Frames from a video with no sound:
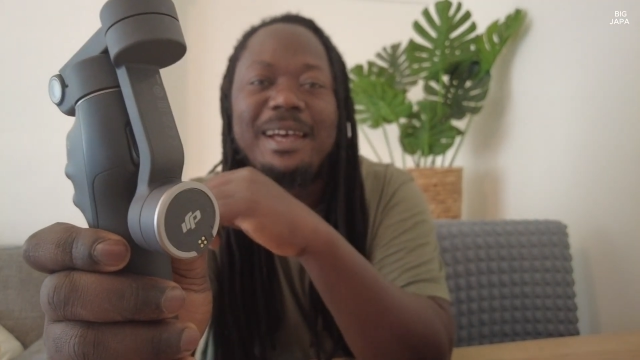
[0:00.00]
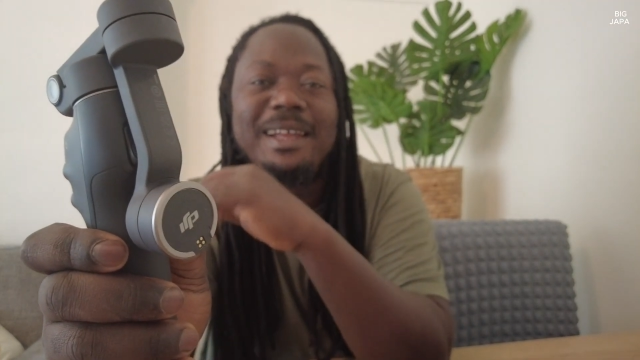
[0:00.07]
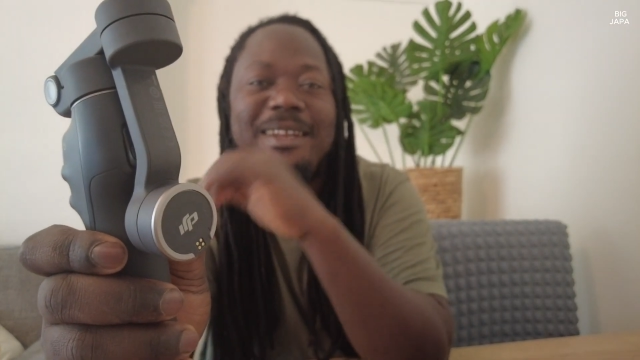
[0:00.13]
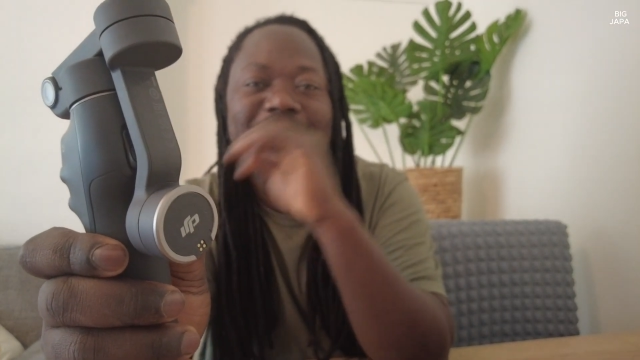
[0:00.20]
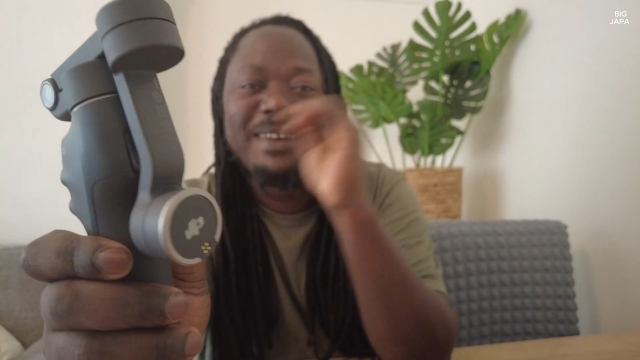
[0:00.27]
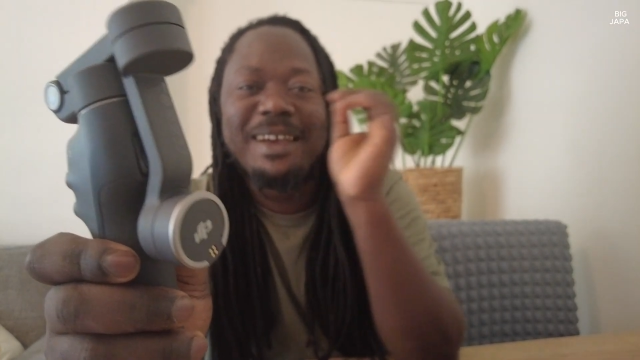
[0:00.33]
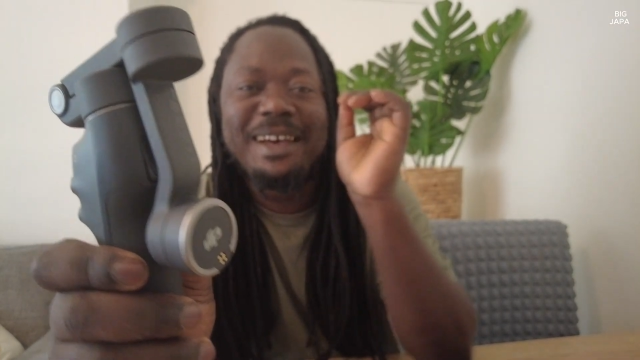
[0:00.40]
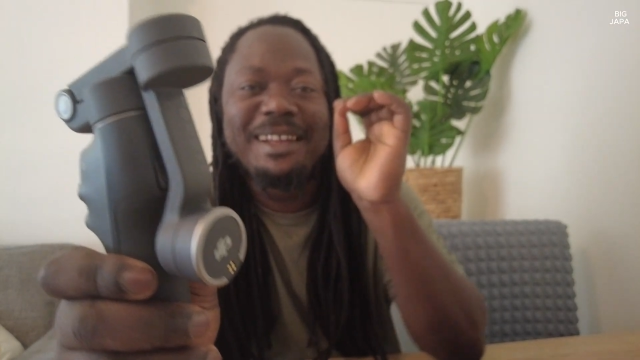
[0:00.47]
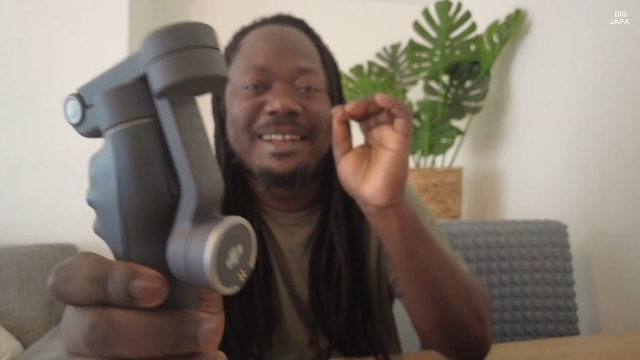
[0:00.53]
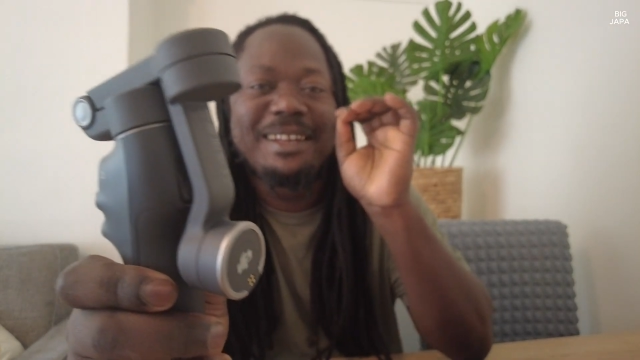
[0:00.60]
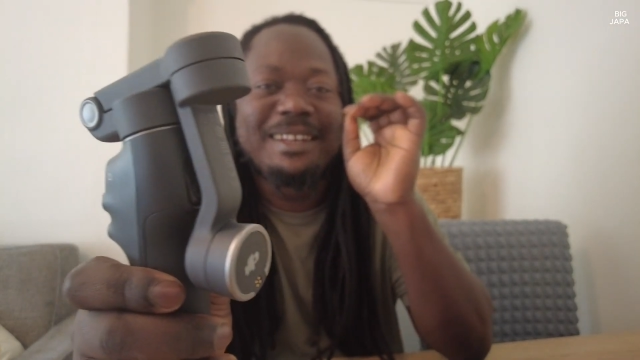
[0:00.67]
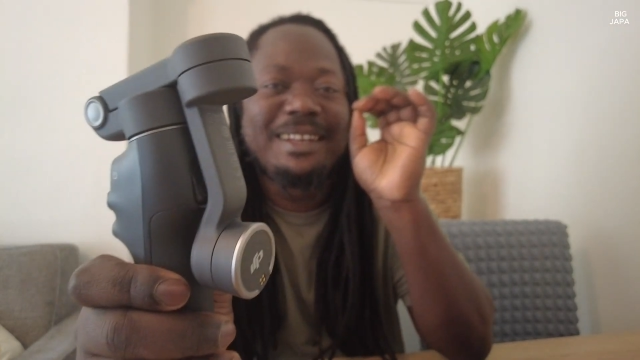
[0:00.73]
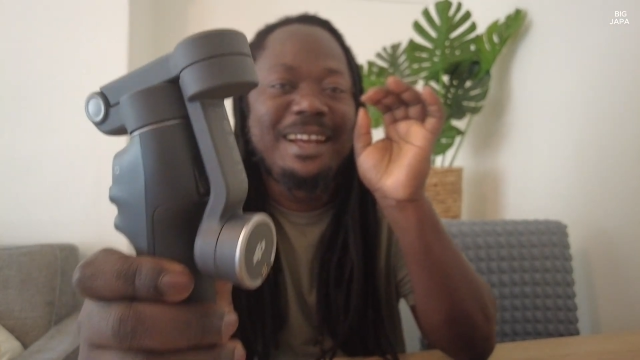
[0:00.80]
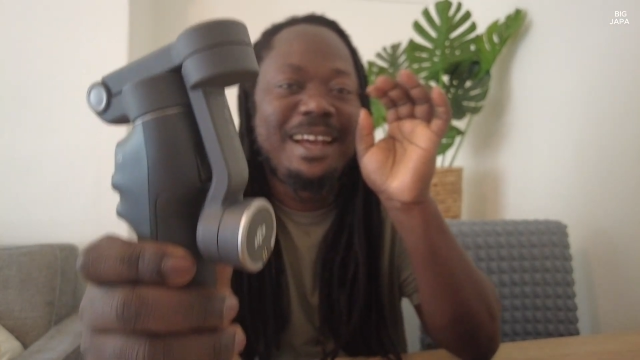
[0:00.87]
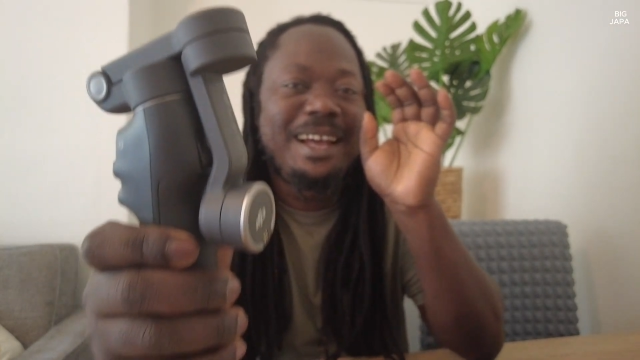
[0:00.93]
and you
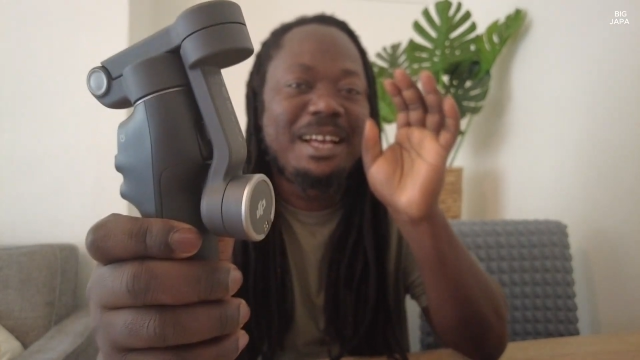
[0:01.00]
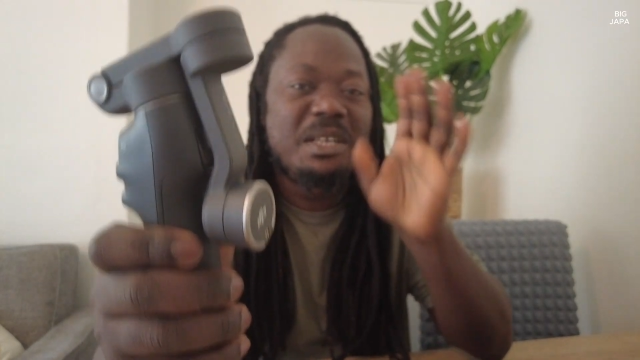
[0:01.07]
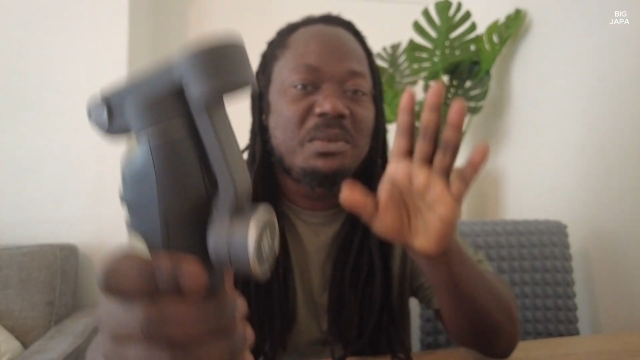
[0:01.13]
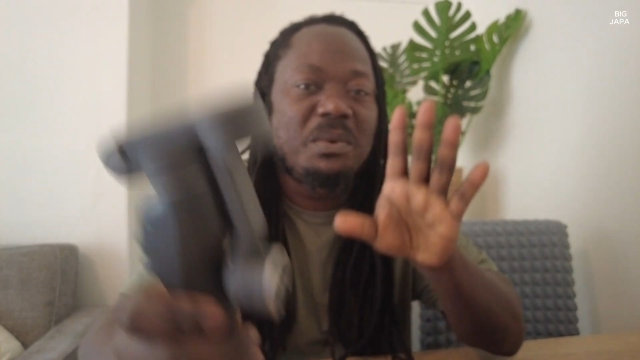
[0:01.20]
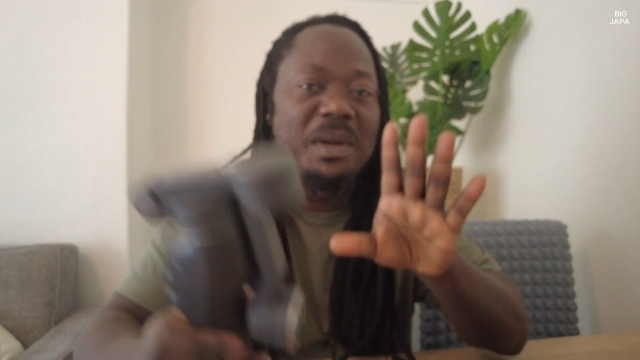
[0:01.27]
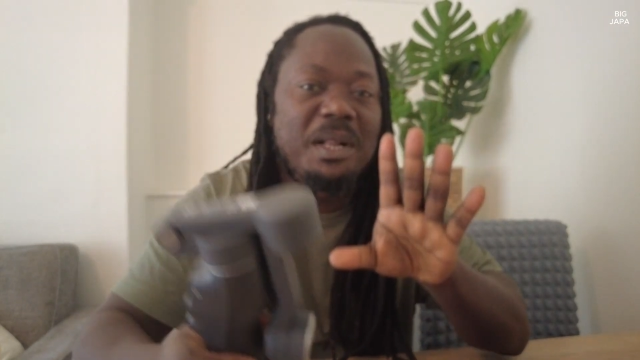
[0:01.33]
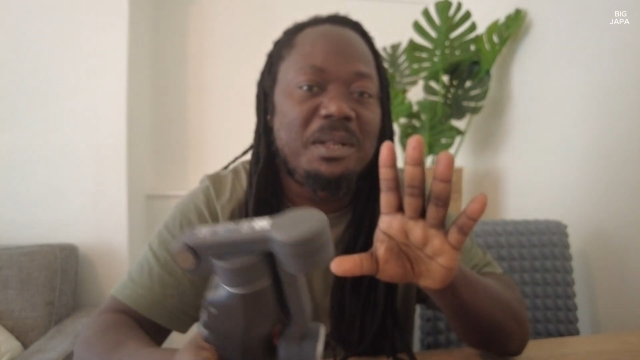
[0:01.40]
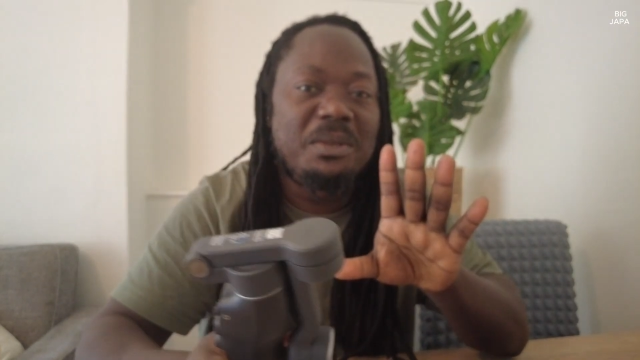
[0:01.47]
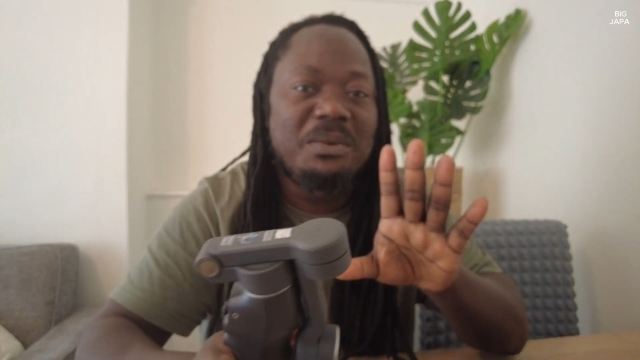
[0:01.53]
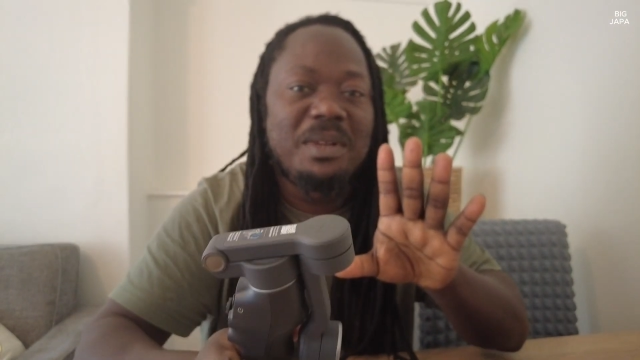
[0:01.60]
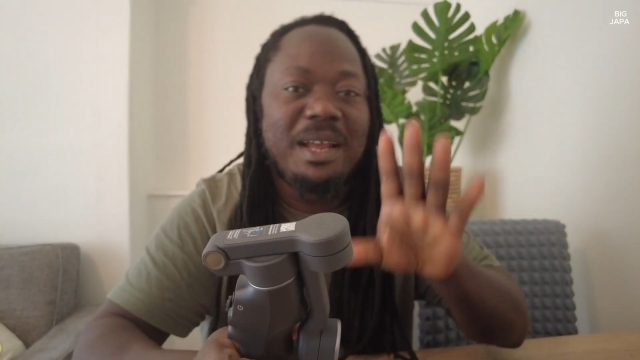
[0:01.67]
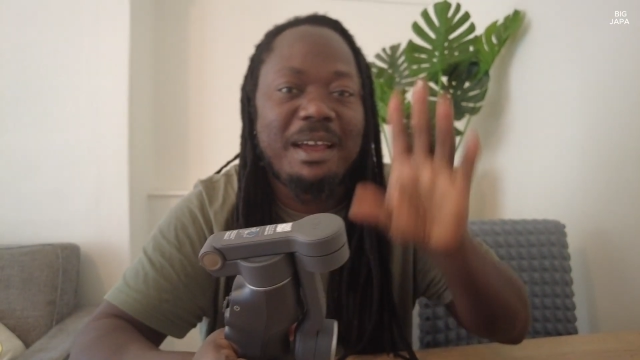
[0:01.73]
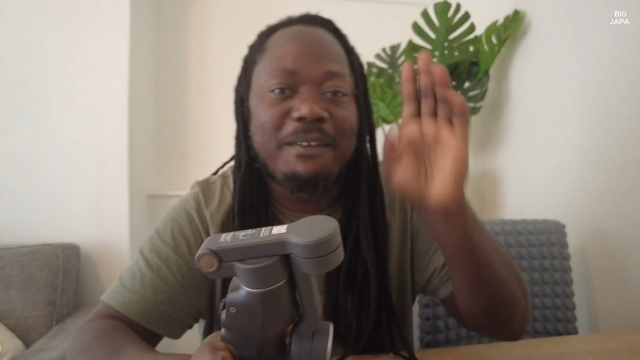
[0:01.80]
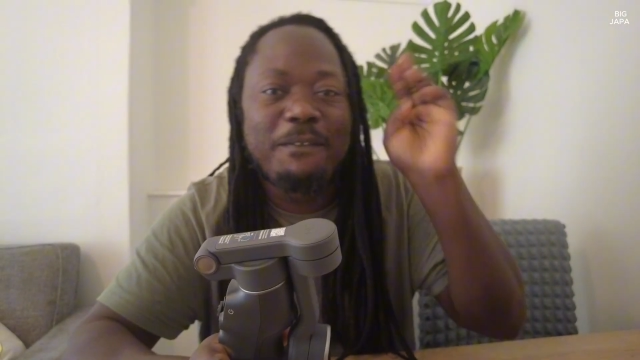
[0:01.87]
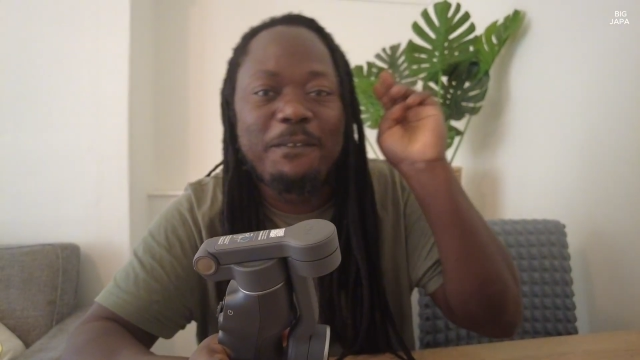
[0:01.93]
can as well do
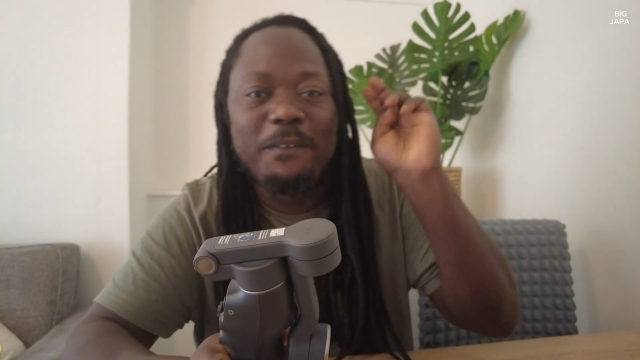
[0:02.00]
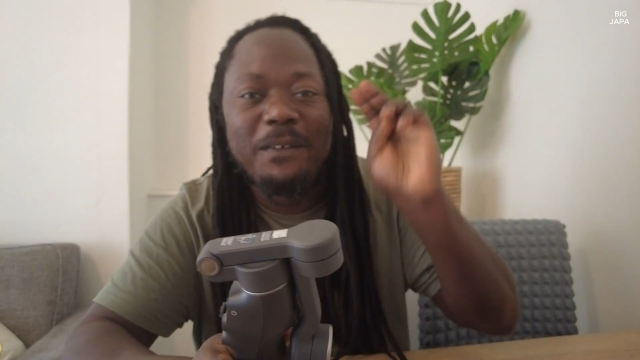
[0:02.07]
like